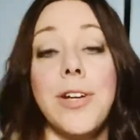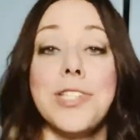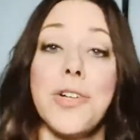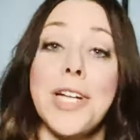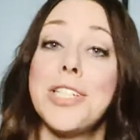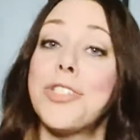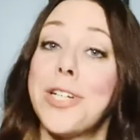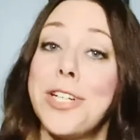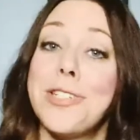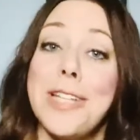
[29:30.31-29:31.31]
not trying to
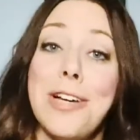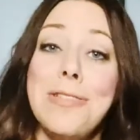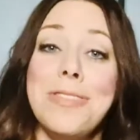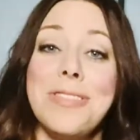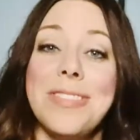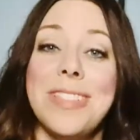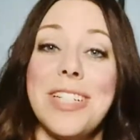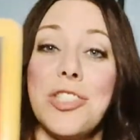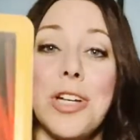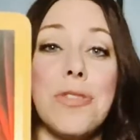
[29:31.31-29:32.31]
trick yourself.
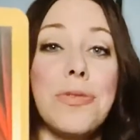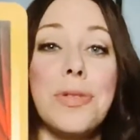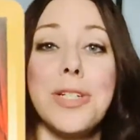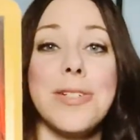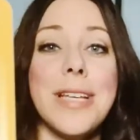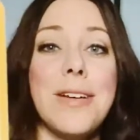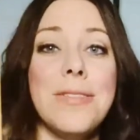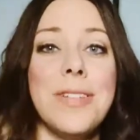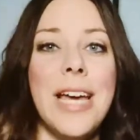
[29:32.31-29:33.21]
You're not trying to fool yourself.